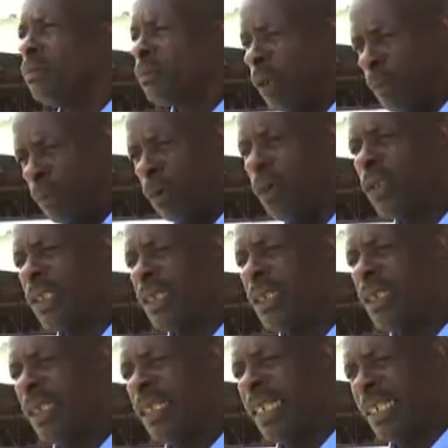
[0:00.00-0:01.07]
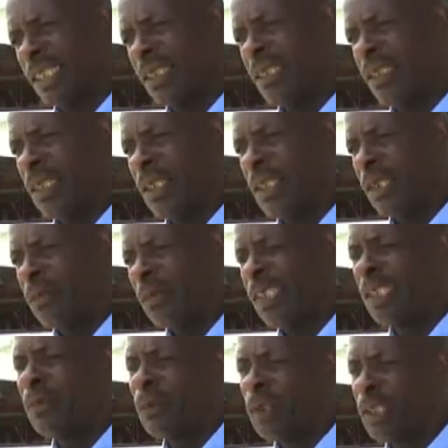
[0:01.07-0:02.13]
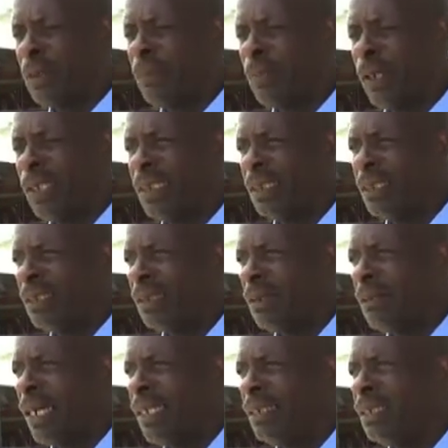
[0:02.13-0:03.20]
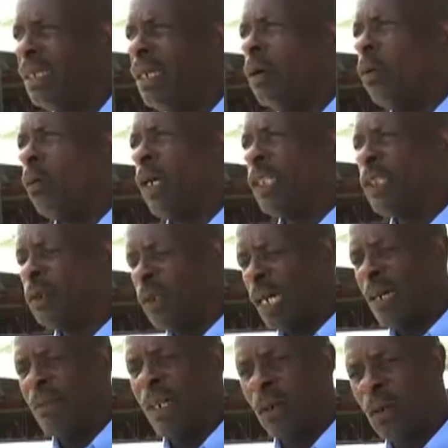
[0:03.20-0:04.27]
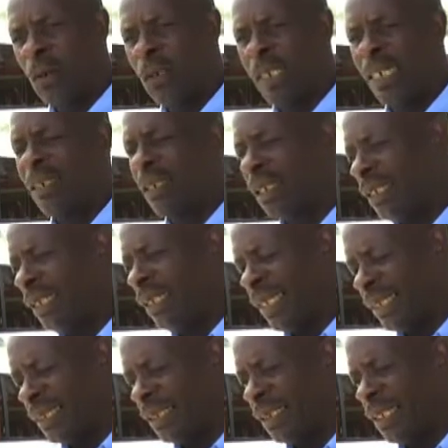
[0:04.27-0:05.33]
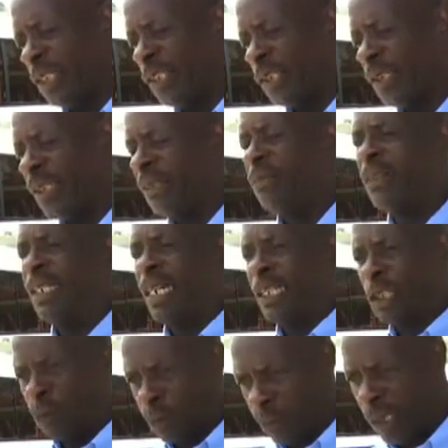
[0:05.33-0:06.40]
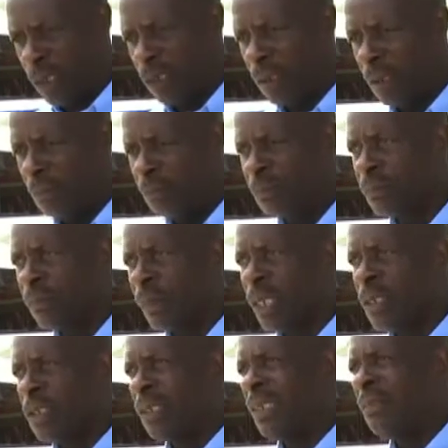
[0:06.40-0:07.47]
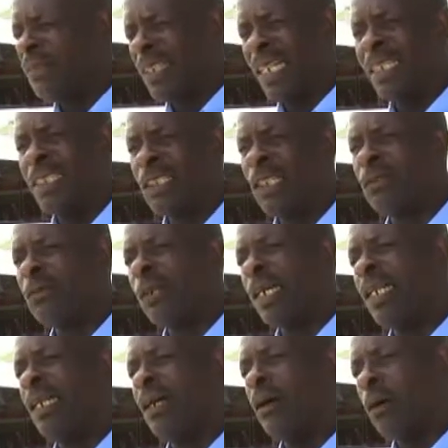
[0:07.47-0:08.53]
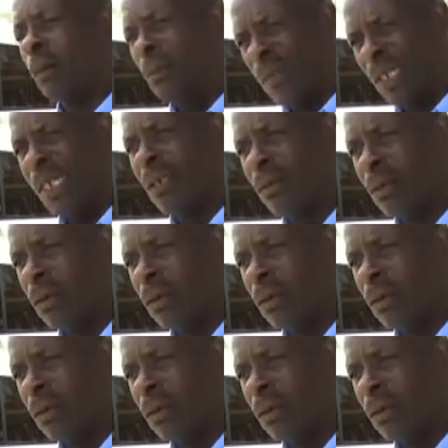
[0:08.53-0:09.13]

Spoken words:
promoting the destination, which is most important, all right? Once you have a good and clean destination, the finance will come. So the finance is not really our main